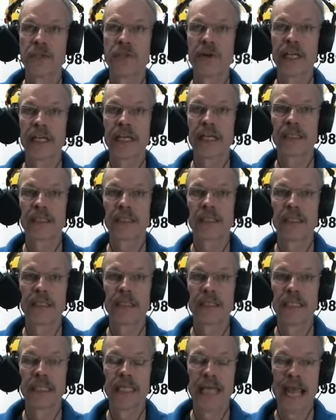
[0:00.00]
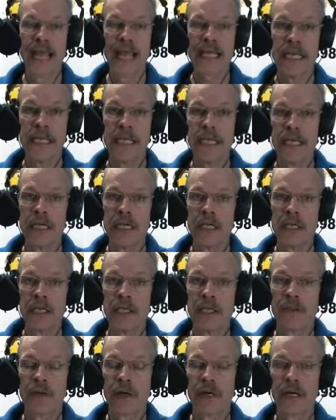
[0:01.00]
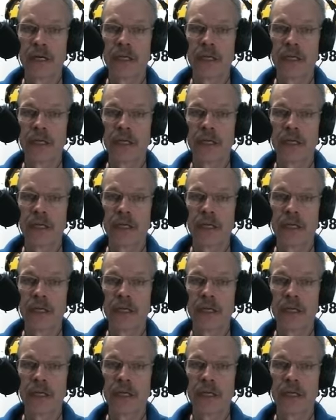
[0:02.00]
Joining us today, Durand,